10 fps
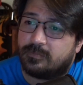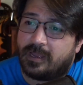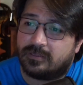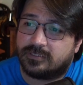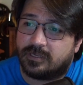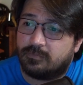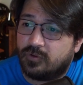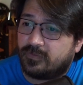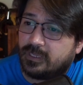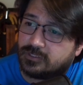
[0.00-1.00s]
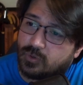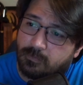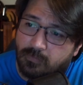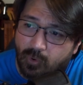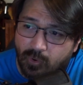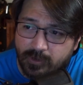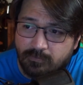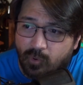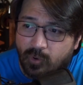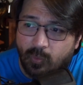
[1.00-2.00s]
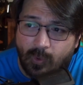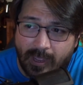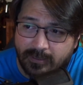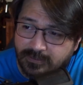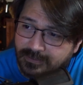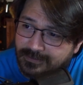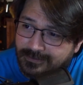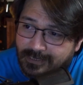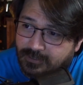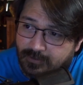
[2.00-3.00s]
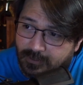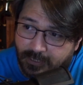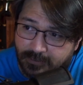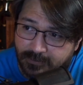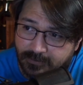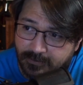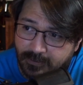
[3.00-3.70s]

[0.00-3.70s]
the mountains and moving into a more and more wild and desert land.